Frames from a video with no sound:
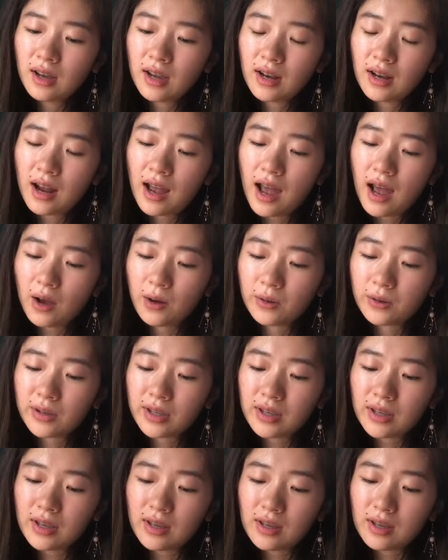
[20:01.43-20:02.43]
and
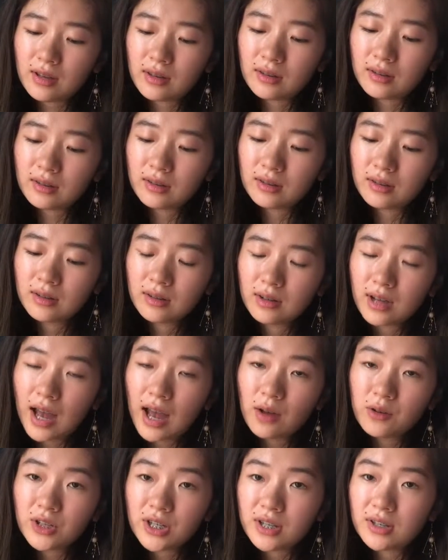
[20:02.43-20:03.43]

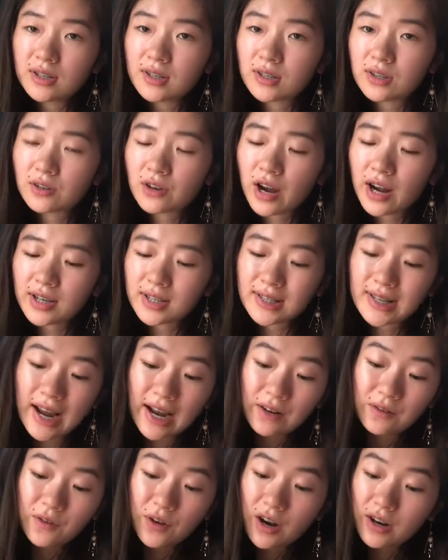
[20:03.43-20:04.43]
how Jesus Christ
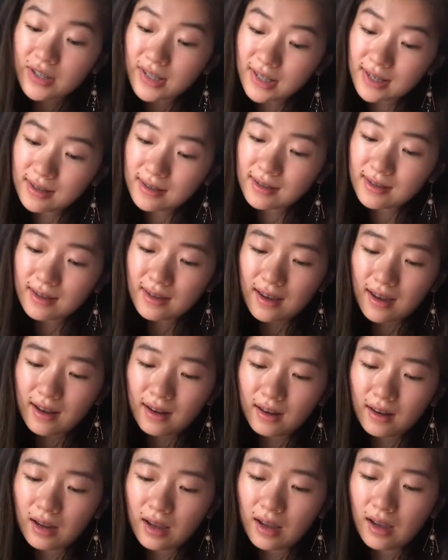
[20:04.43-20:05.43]
died for our sins. And
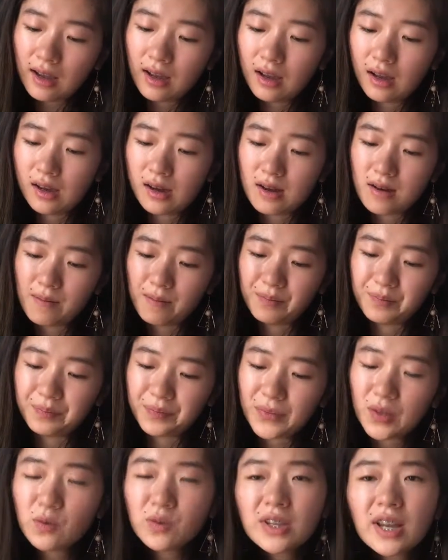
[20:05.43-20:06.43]

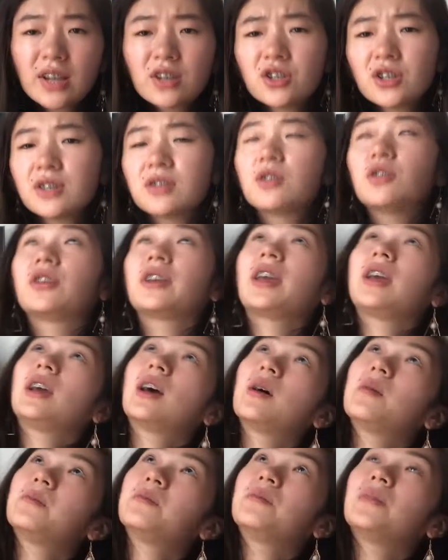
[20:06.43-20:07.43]
it was nice just looking
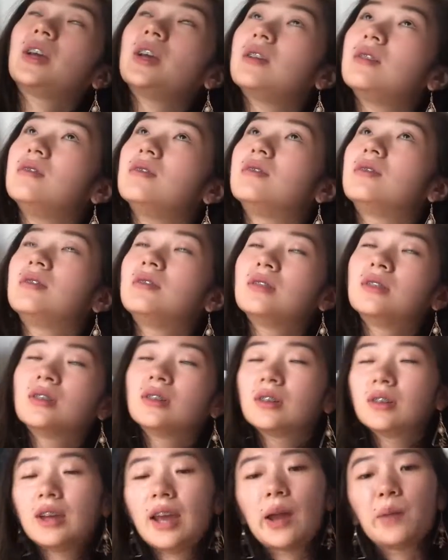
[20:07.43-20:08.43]
up and
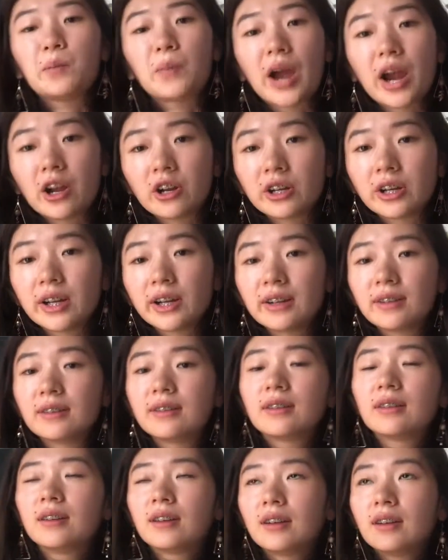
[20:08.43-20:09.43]
admiring
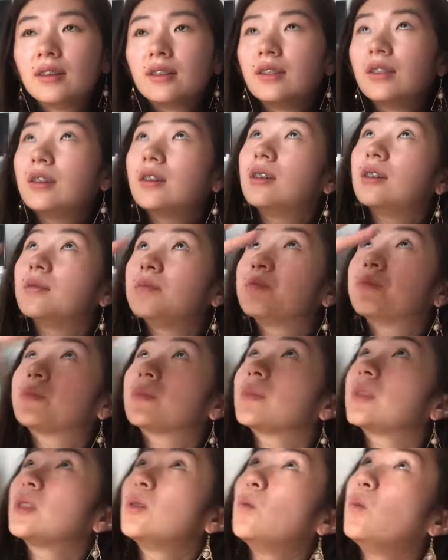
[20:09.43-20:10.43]

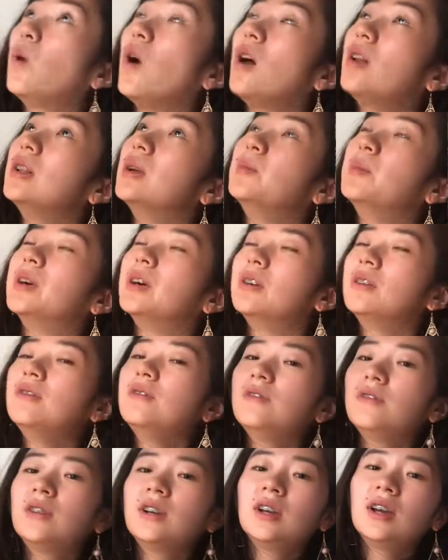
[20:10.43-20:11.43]
the wall above.
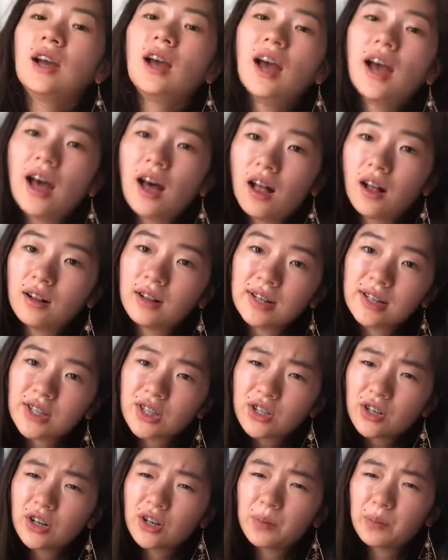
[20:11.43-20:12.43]
I'll
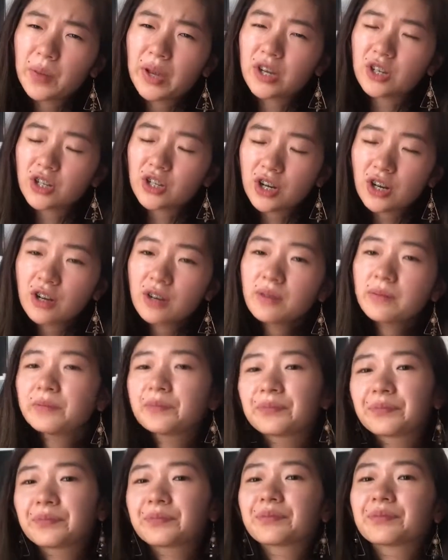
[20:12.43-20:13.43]
insert a picture.
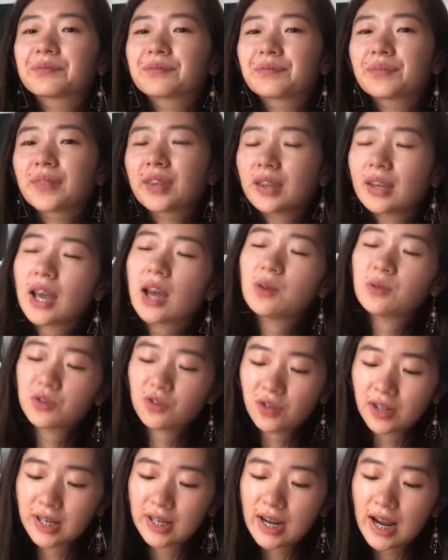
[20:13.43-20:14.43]
Yeah, it was really